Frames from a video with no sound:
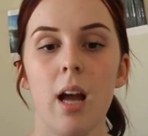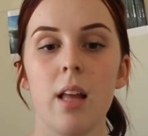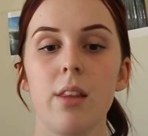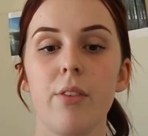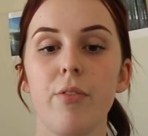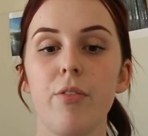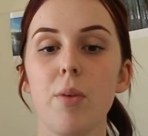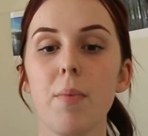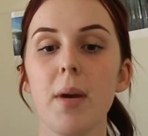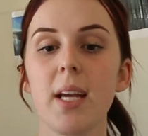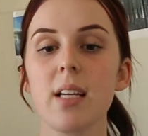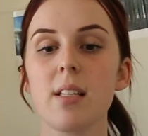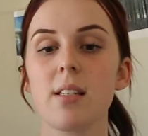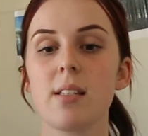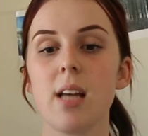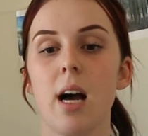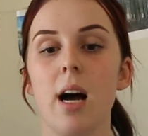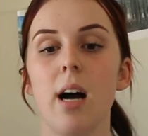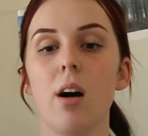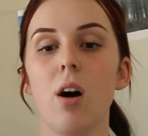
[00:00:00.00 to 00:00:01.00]
The filmmaker's
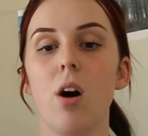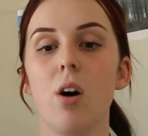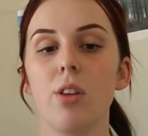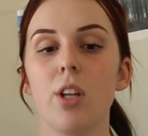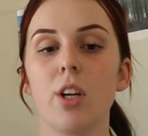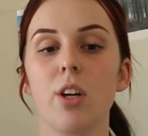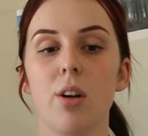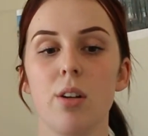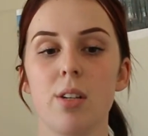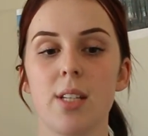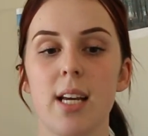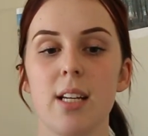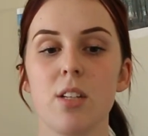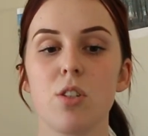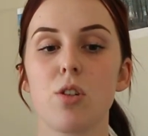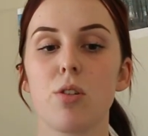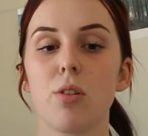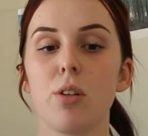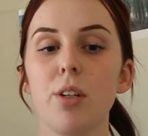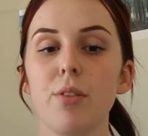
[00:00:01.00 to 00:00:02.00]
style on the content.
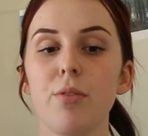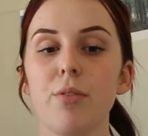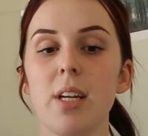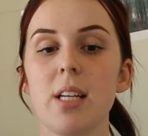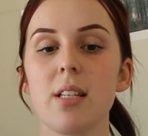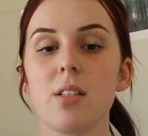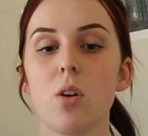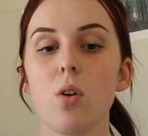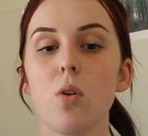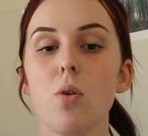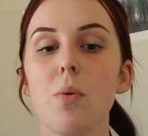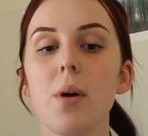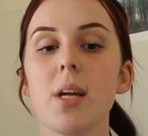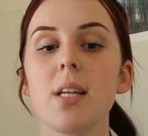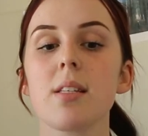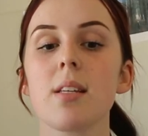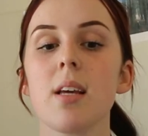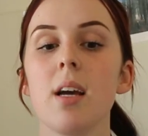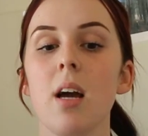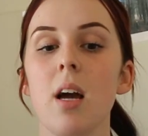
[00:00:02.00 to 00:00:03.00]
Truth is
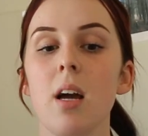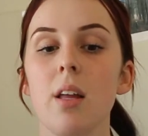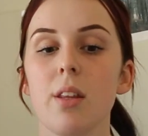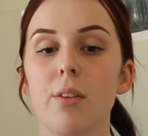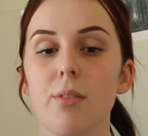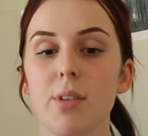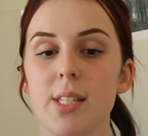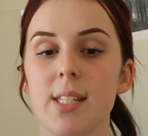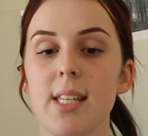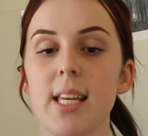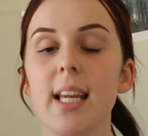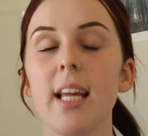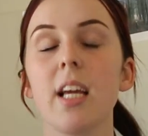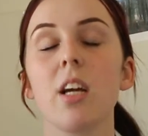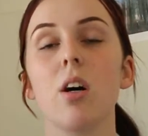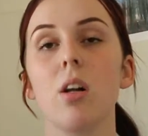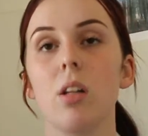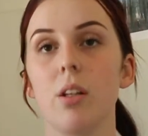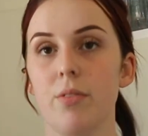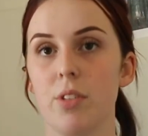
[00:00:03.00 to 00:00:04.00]
always the receding
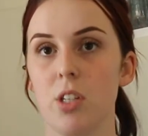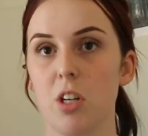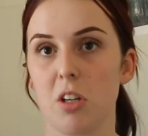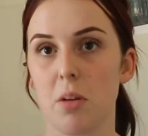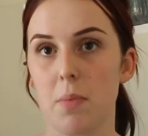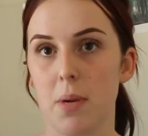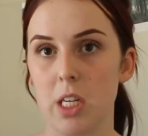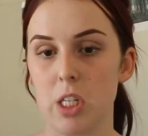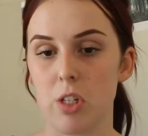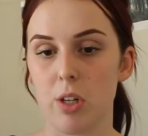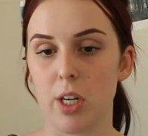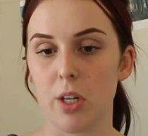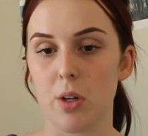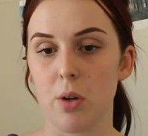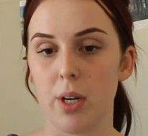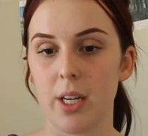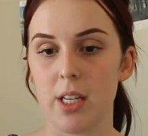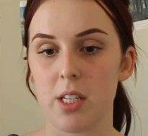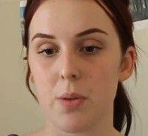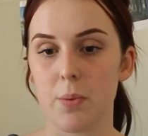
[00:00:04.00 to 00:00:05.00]
goal of a documentary,
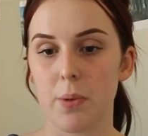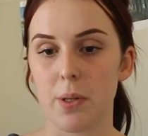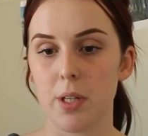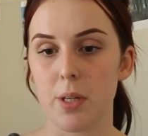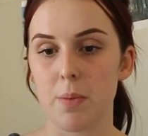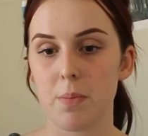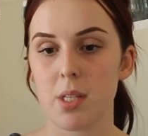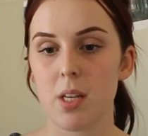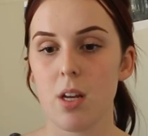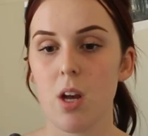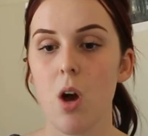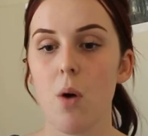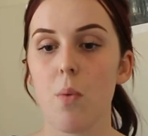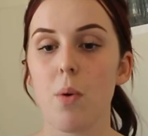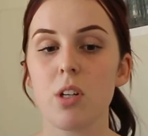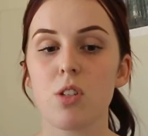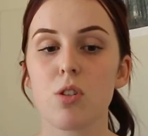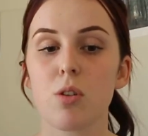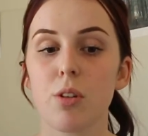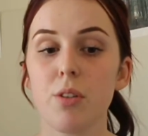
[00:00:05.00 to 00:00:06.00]
according to Williams.
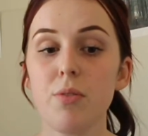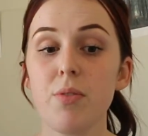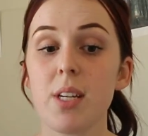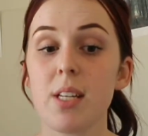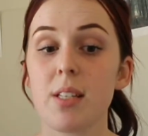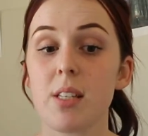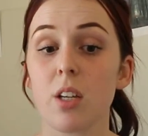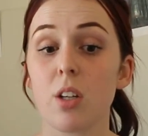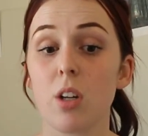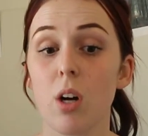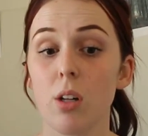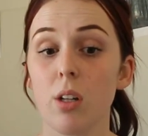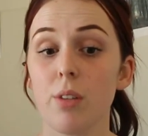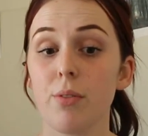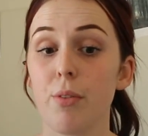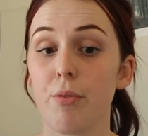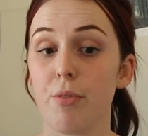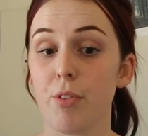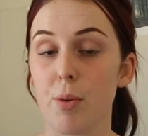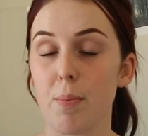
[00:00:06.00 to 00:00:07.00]
While truth is a goal of
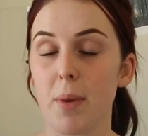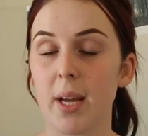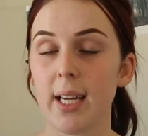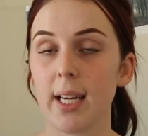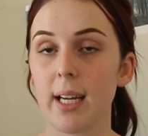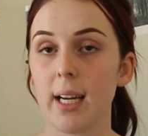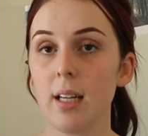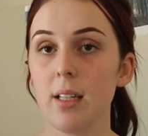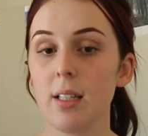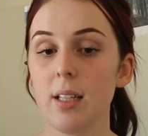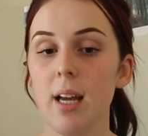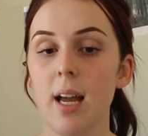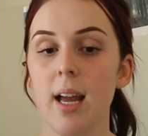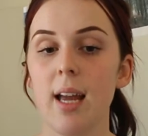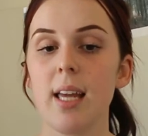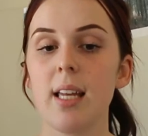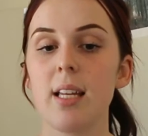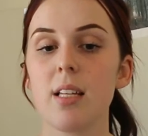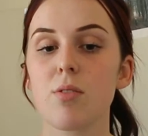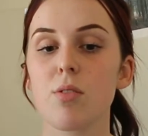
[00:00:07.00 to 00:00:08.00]
a filmmaker,
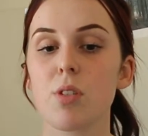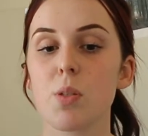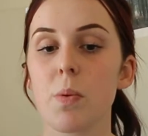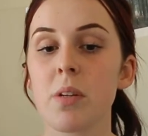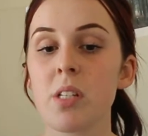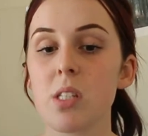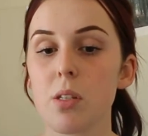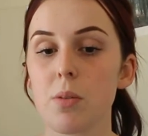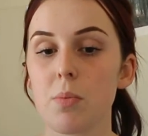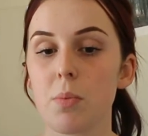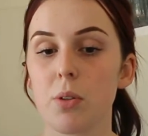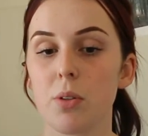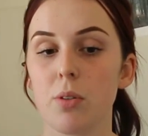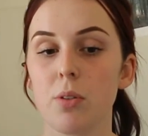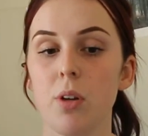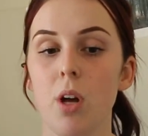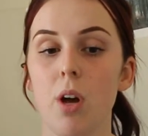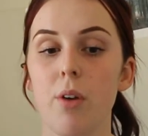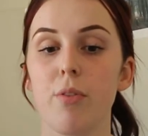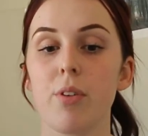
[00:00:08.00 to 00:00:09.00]
it is
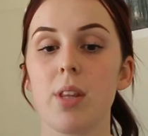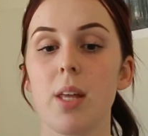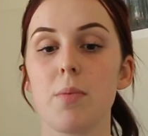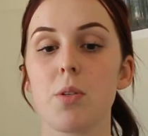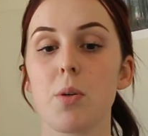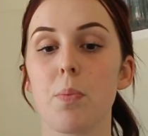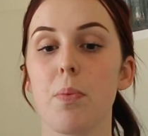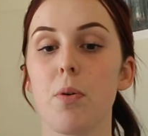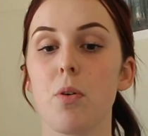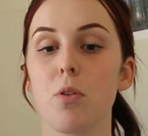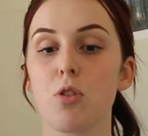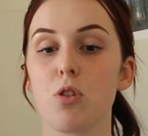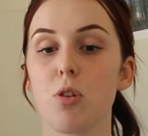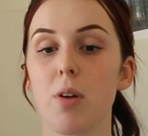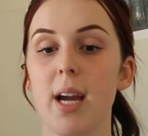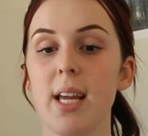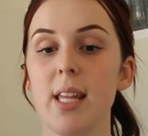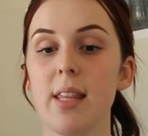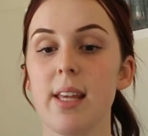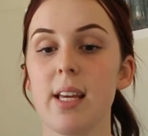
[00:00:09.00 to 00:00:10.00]
responsible for them to
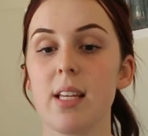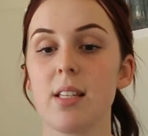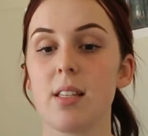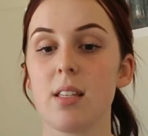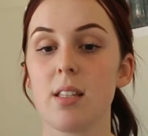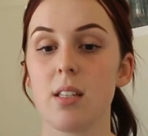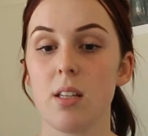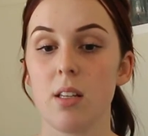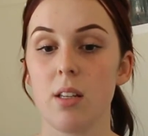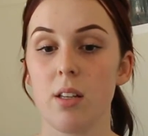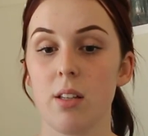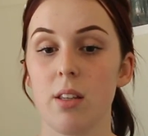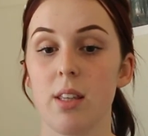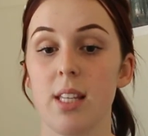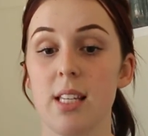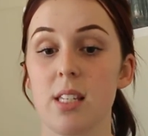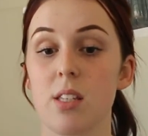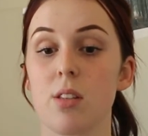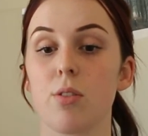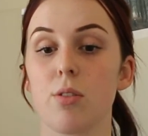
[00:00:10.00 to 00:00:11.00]
portray this
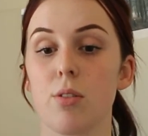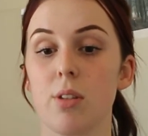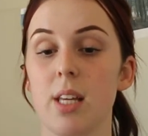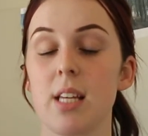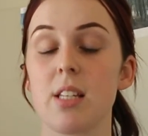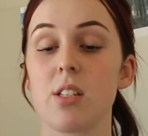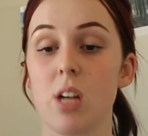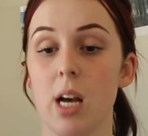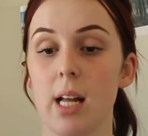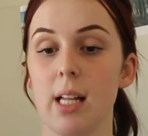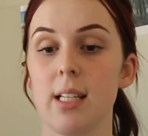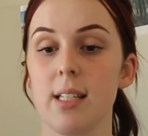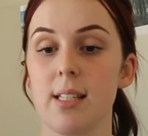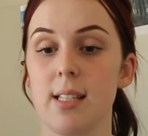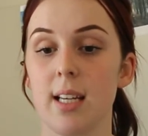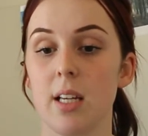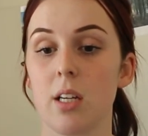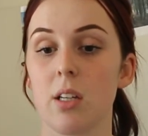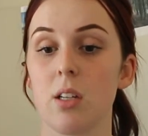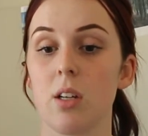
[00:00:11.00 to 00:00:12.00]
through their
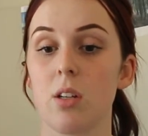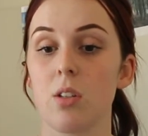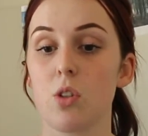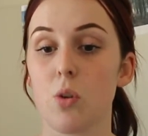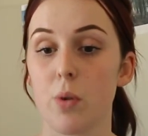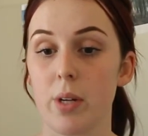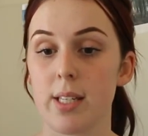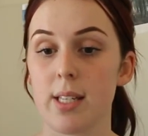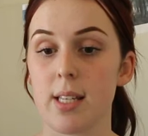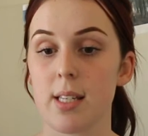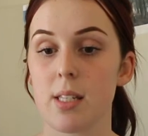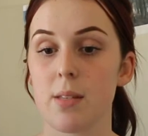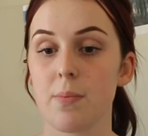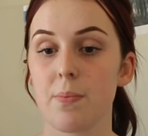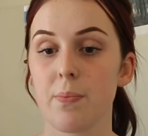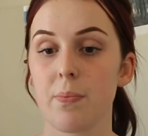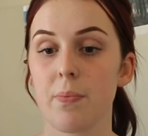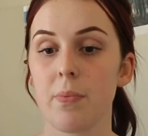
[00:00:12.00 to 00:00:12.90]
stylistic choices.